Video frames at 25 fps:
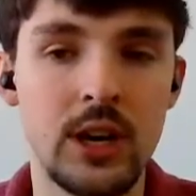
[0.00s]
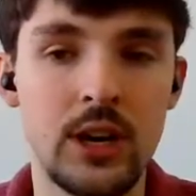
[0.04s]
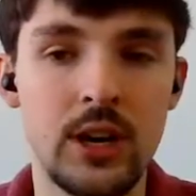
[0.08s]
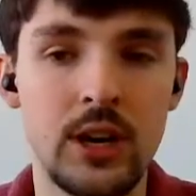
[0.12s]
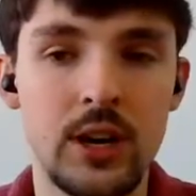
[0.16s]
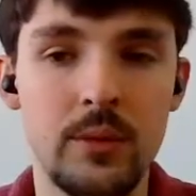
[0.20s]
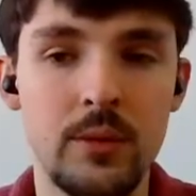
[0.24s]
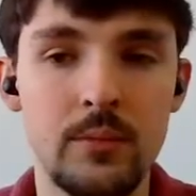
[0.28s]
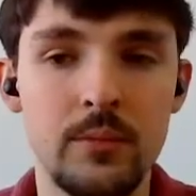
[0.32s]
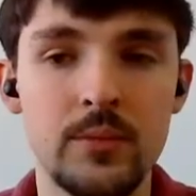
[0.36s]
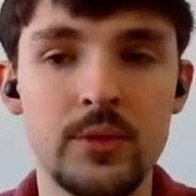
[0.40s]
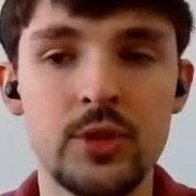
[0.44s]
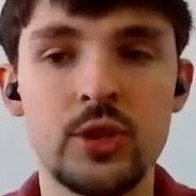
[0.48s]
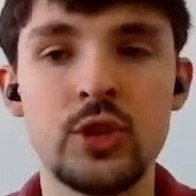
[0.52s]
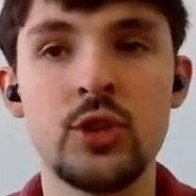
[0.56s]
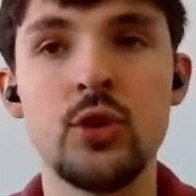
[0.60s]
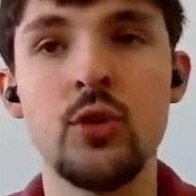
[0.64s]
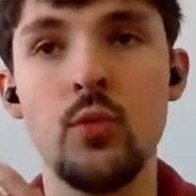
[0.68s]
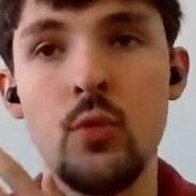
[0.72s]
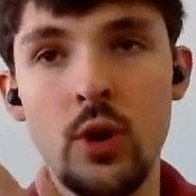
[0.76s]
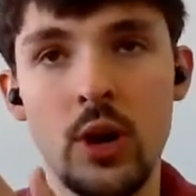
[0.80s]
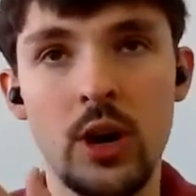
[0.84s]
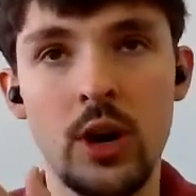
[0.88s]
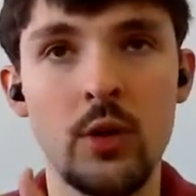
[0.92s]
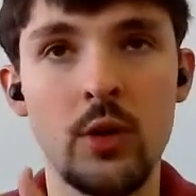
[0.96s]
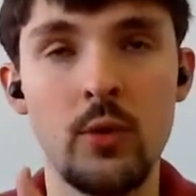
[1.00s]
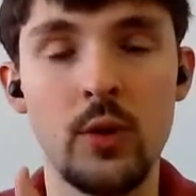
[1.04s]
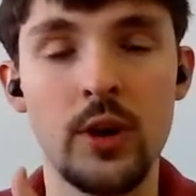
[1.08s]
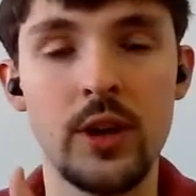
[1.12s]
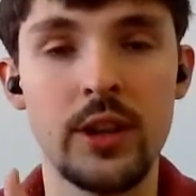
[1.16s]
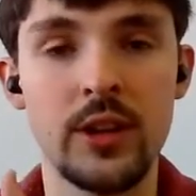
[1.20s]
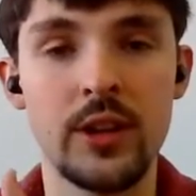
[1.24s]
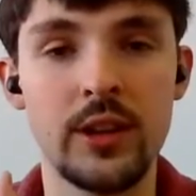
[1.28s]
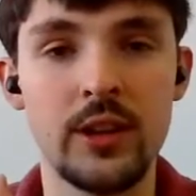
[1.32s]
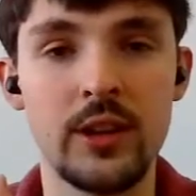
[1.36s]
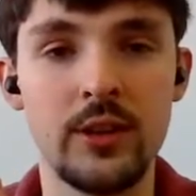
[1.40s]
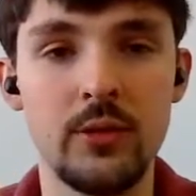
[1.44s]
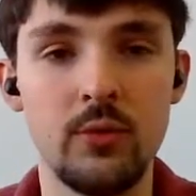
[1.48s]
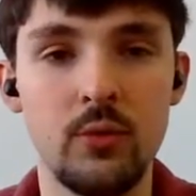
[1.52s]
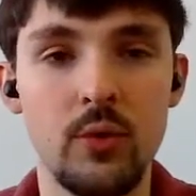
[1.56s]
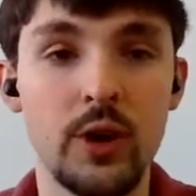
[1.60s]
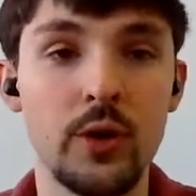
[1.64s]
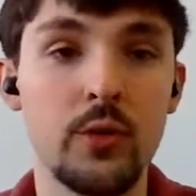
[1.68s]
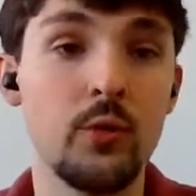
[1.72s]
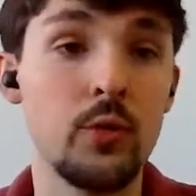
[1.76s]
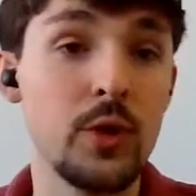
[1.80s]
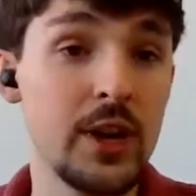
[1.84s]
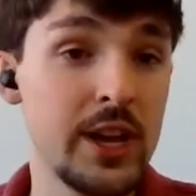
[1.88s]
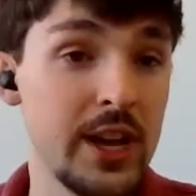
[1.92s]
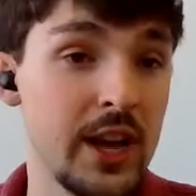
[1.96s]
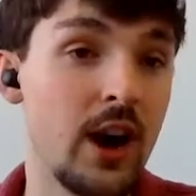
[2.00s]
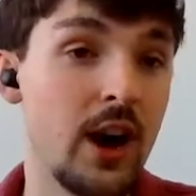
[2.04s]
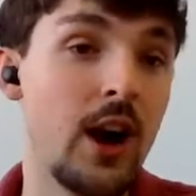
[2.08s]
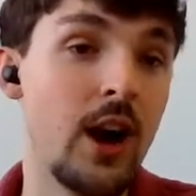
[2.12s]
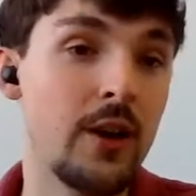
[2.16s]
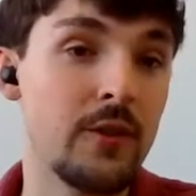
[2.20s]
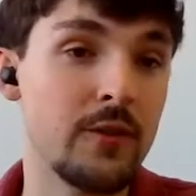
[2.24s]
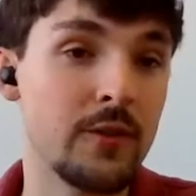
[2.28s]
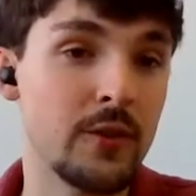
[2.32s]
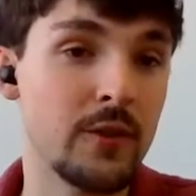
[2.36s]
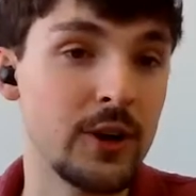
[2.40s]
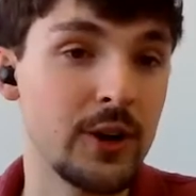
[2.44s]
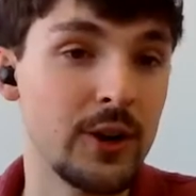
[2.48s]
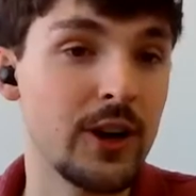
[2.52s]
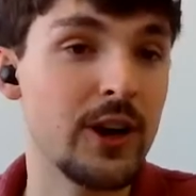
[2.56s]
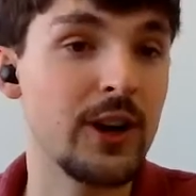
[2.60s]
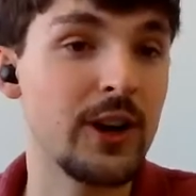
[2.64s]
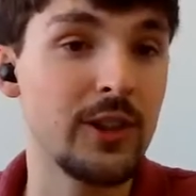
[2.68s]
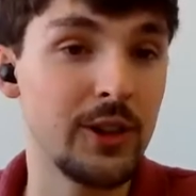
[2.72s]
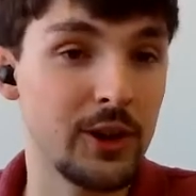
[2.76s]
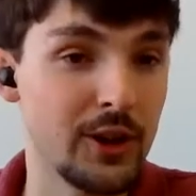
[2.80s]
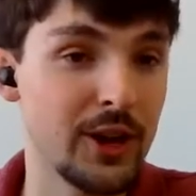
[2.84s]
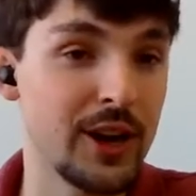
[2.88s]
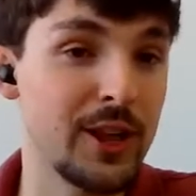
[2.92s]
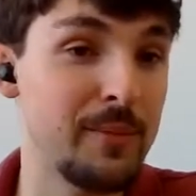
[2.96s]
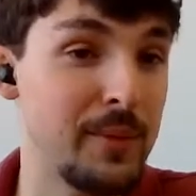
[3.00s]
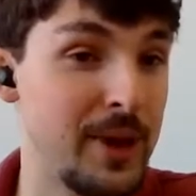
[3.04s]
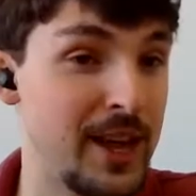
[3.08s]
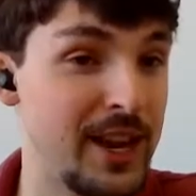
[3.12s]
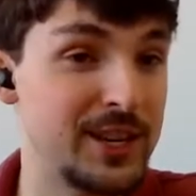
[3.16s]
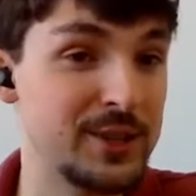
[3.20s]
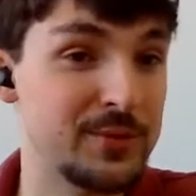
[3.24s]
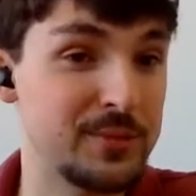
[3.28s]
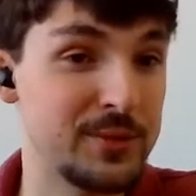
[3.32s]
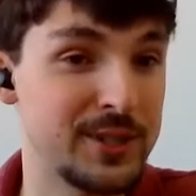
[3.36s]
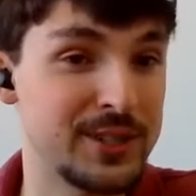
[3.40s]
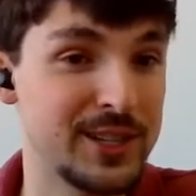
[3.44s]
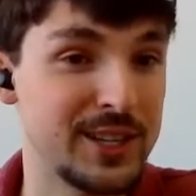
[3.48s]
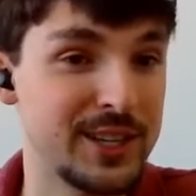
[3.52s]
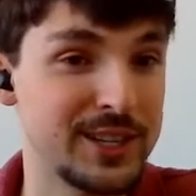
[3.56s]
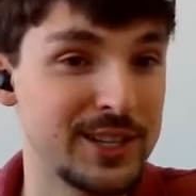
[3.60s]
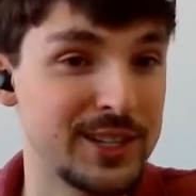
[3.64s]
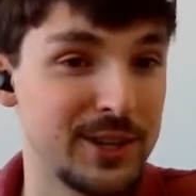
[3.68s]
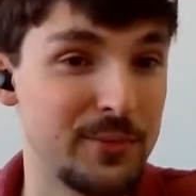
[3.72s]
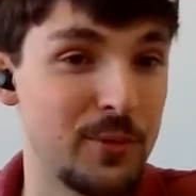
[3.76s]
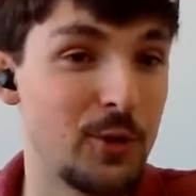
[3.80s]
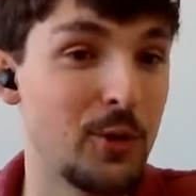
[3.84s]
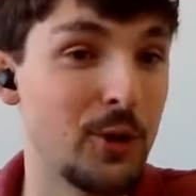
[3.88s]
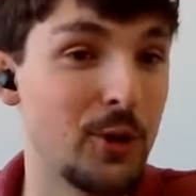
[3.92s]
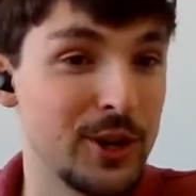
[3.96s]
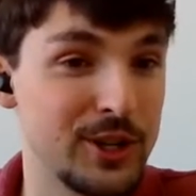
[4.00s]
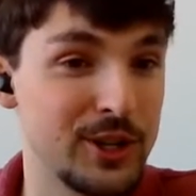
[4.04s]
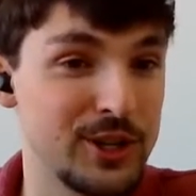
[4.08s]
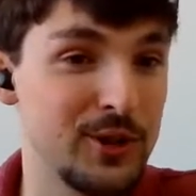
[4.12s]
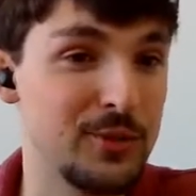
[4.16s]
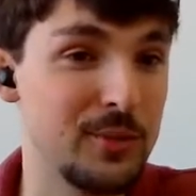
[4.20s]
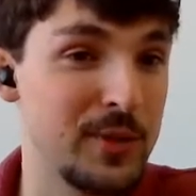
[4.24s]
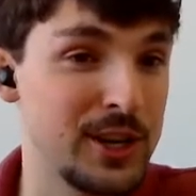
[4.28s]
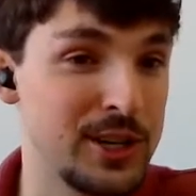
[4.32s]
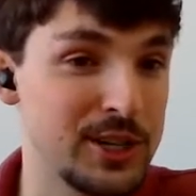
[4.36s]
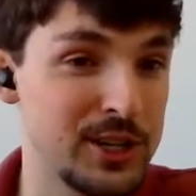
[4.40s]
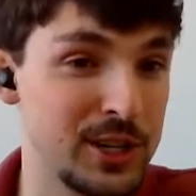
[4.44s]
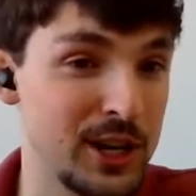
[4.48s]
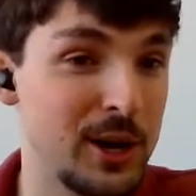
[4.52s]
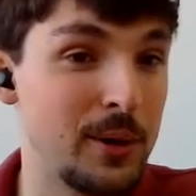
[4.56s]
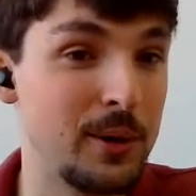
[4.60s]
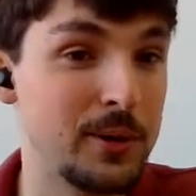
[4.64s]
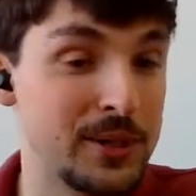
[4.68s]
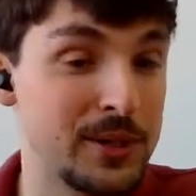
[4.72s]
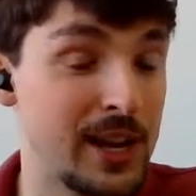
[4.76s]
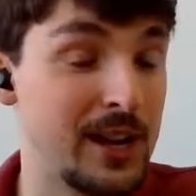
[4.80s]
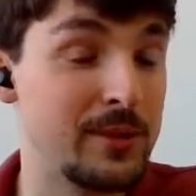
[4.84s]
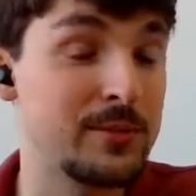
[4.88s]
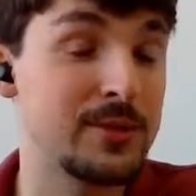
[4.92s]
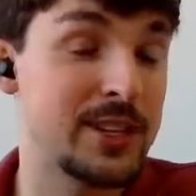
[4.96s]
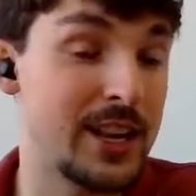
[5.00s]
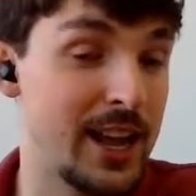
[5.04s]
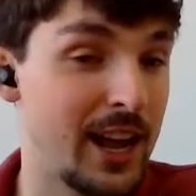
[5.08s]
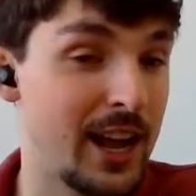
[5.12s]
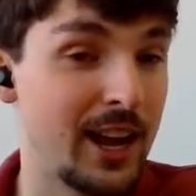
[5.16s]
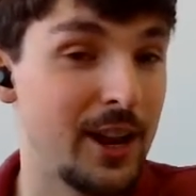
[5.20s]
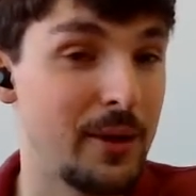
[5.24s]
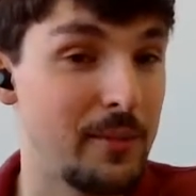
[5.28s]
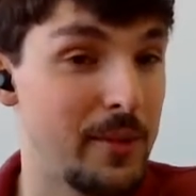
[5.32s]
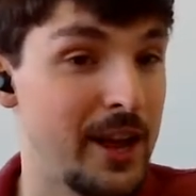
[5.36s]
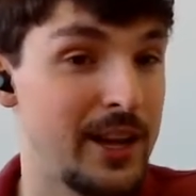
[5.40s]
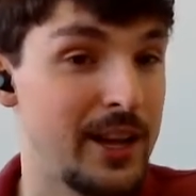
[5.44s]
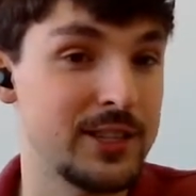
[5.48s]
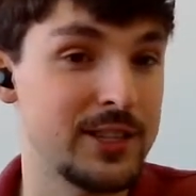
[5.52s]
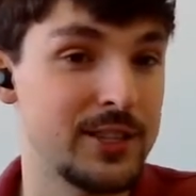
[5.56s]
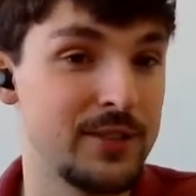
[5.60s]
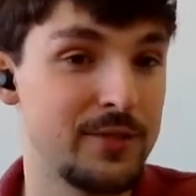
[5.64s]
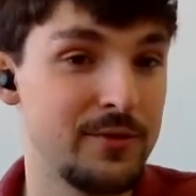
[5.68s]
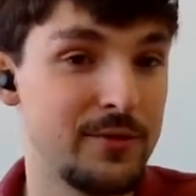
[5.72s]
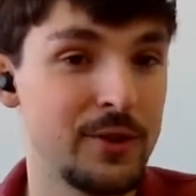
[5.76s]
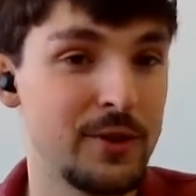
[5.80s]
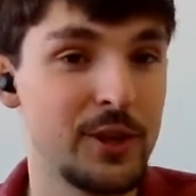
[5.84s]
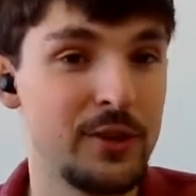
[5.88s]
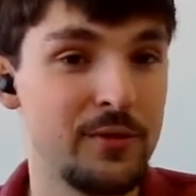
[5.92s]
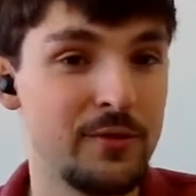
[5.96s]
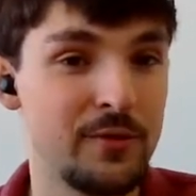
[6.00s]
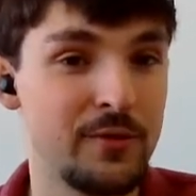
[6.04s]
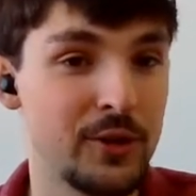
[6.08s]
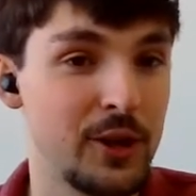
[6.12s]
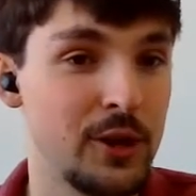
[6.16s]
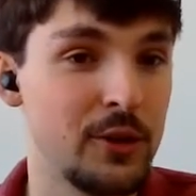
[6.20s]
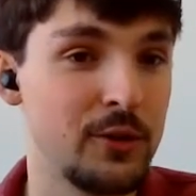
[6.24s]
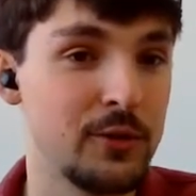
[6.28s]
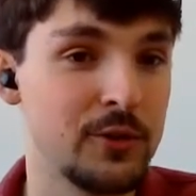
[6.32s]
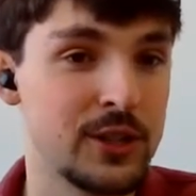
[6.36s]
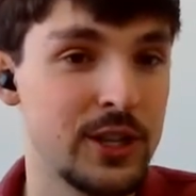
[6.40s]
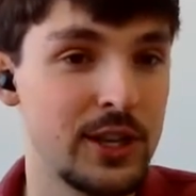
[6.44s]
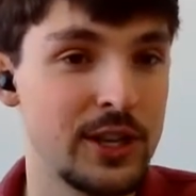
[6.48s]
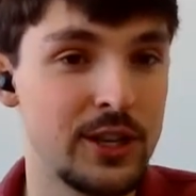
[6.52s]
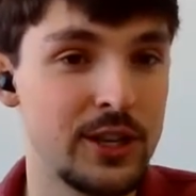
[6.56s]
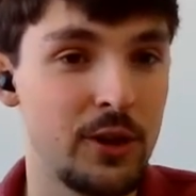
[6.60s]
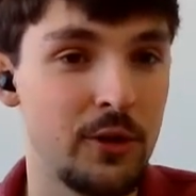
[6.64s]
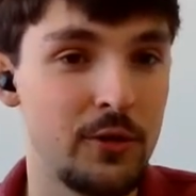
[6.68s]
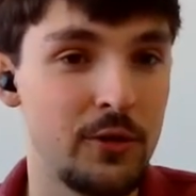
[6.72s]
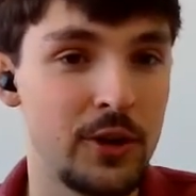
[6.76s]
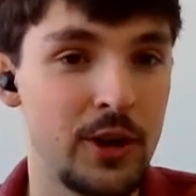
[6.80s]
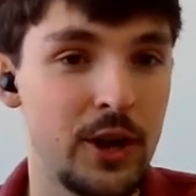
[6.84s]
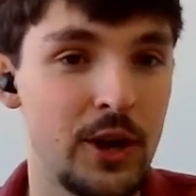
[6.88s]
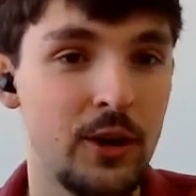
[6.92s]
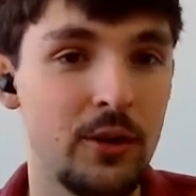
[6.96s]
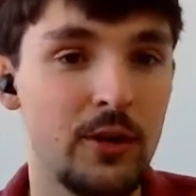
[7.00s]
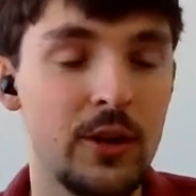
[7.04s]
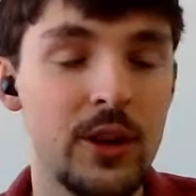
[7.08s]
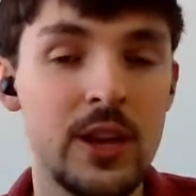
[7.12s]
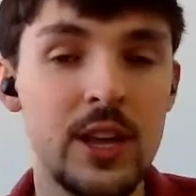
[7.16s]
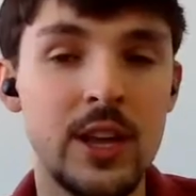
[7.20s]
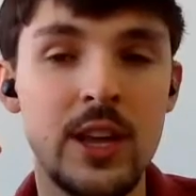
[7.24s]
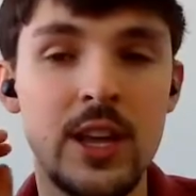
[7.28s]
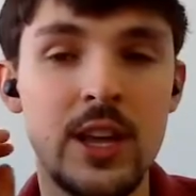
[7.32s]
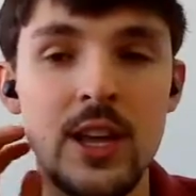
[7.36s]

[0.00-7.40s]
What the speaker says: to work with what we offer, a learning management system, or as you mentioned a couple of times, an LMS for those that don't know.